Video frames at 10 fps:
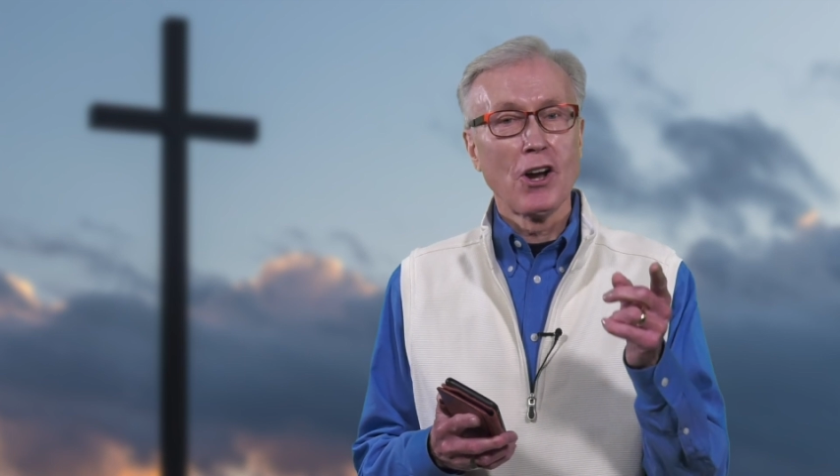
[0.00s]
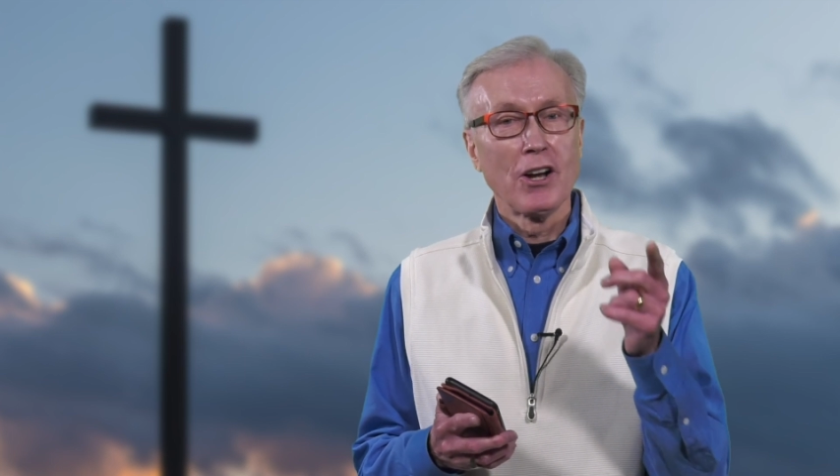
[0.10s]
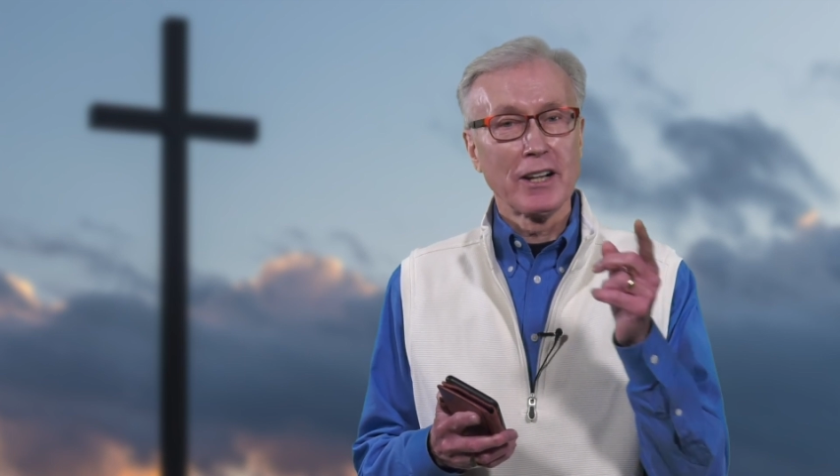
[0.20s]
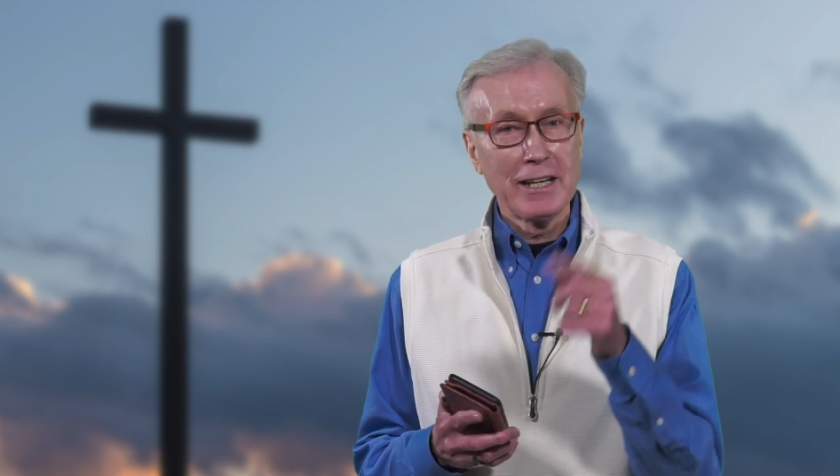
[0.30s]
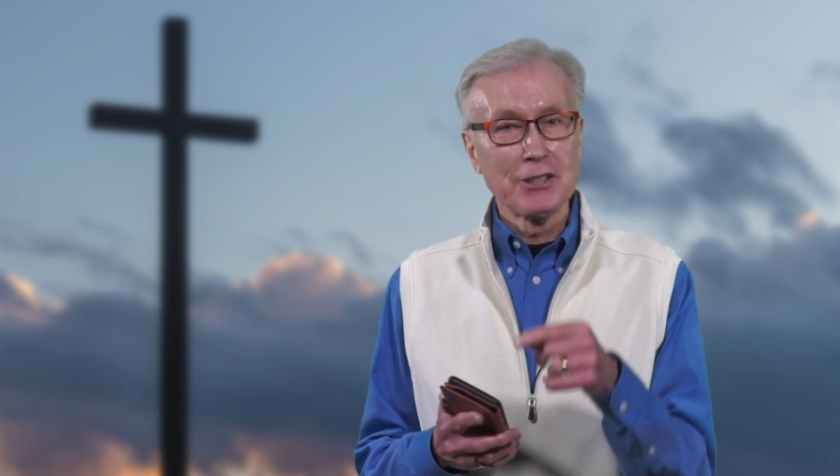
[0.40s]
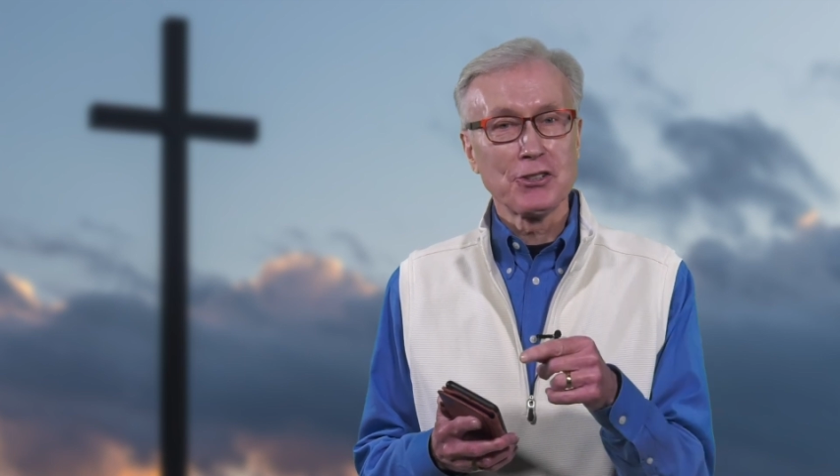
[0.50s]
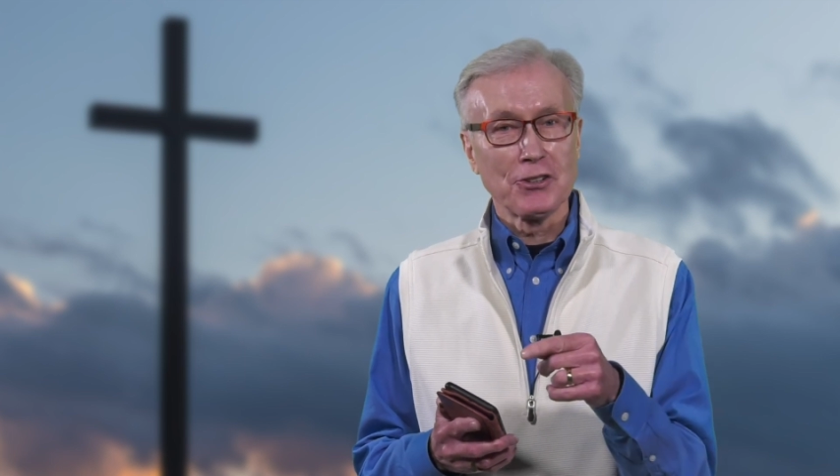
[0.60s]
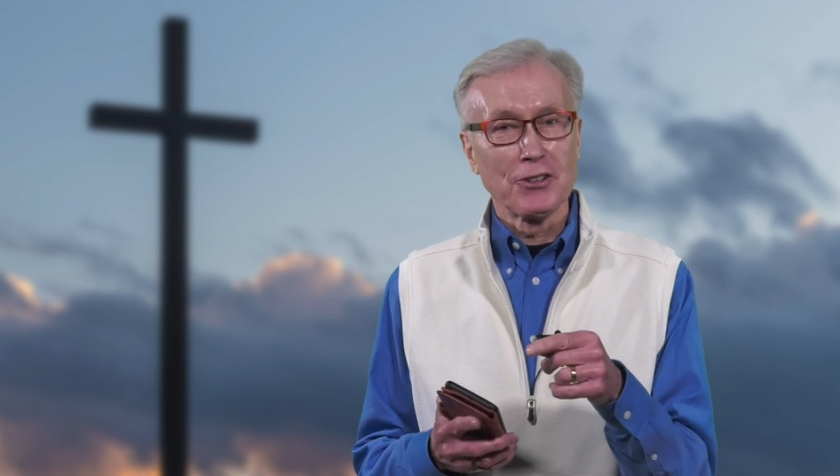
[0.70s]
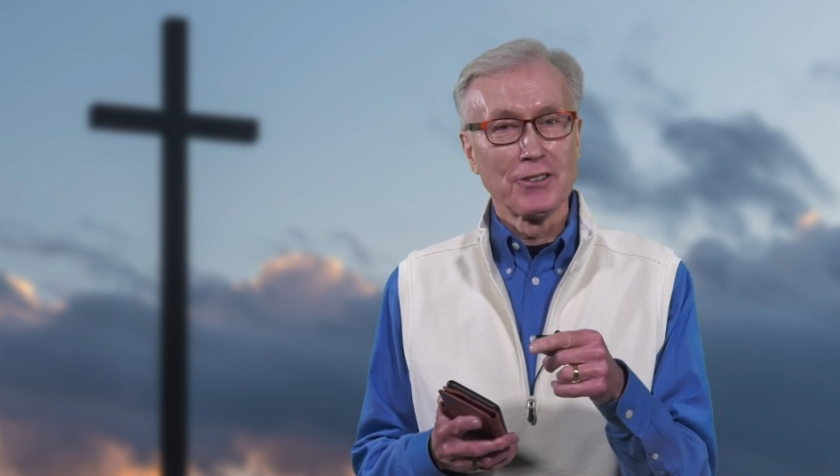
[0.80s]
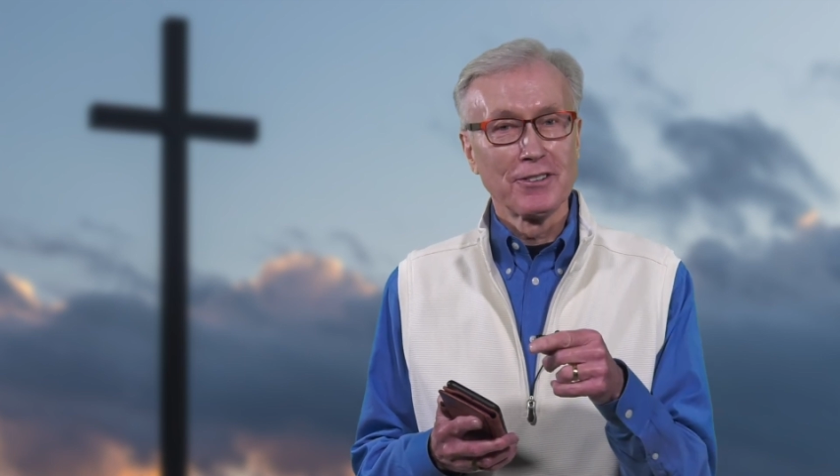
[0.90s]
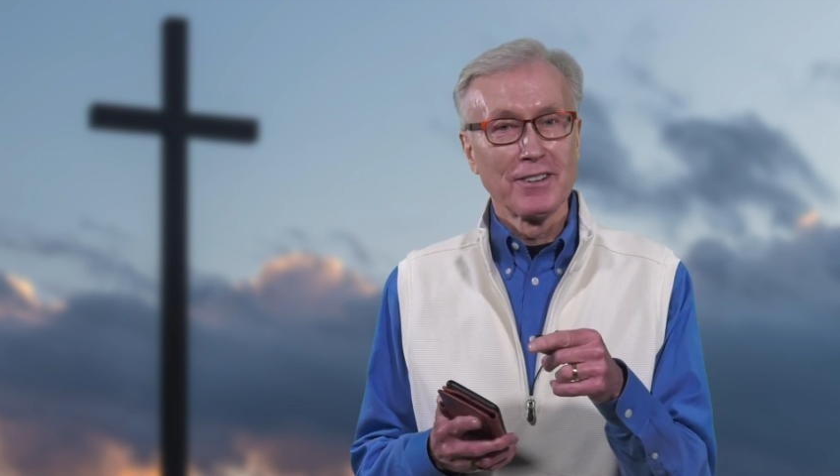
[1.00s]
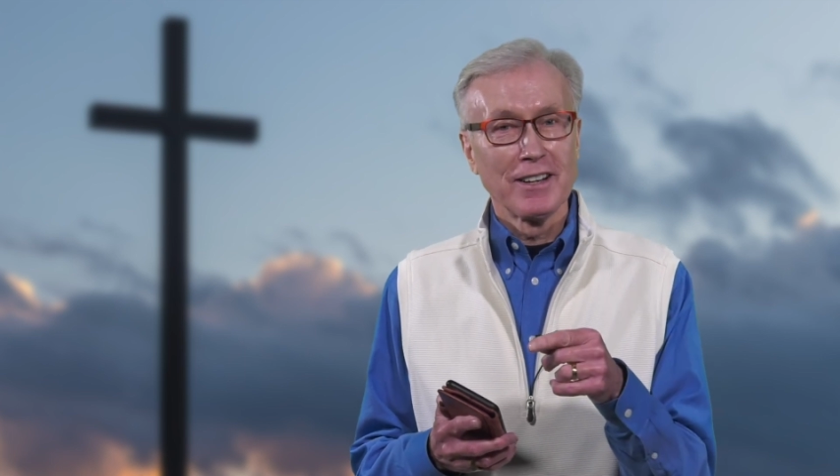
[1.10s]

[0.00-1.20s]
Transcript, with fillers: on Easter